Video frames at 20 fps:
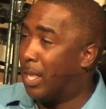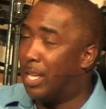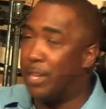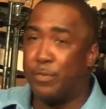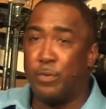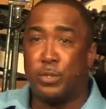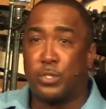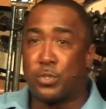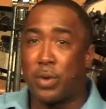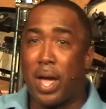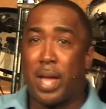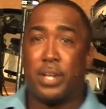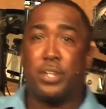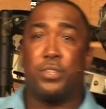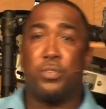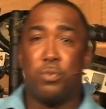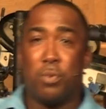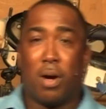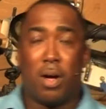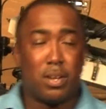If you try to
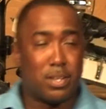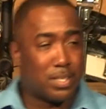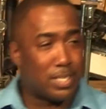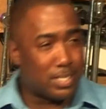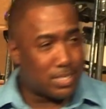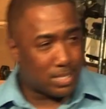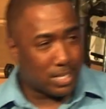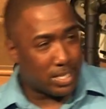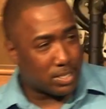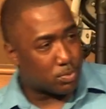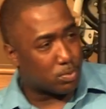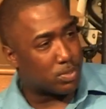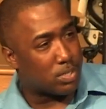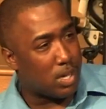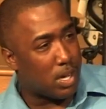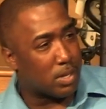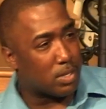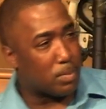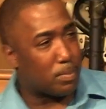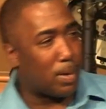do all of these things we're
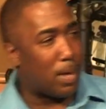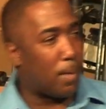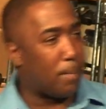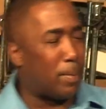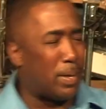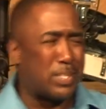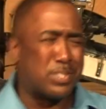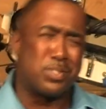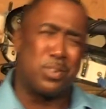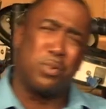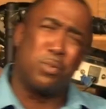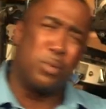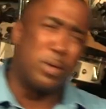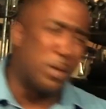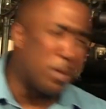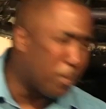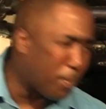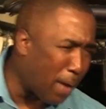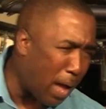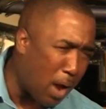talking about based on
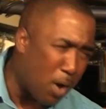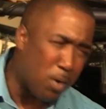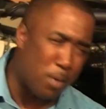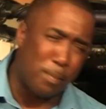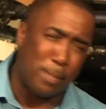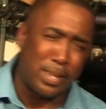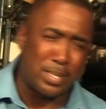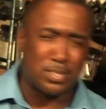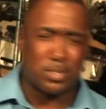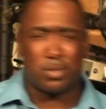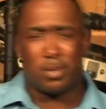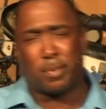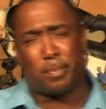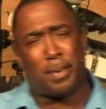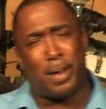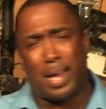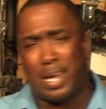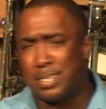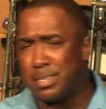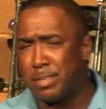willpower, based on
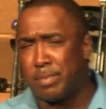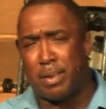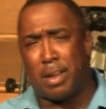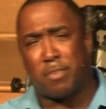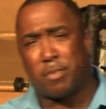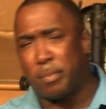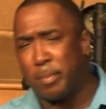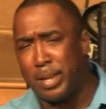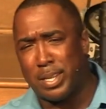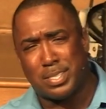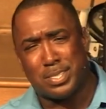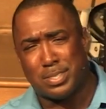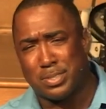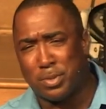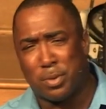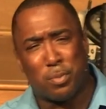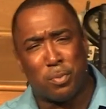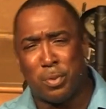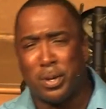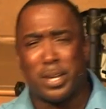positive
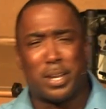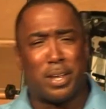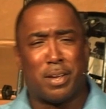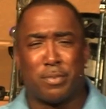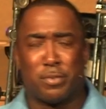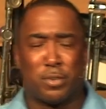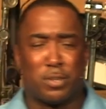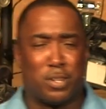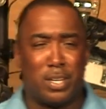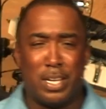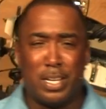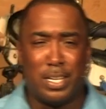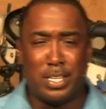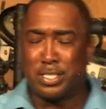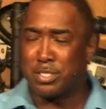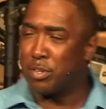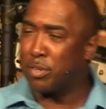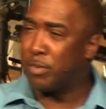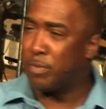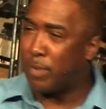affirmations or whatever,
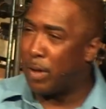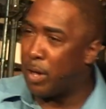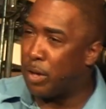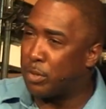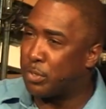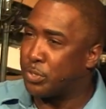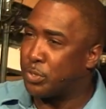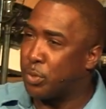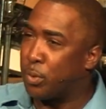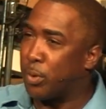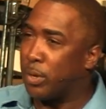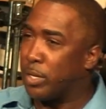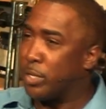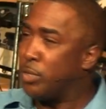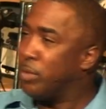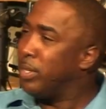it's going to fall short.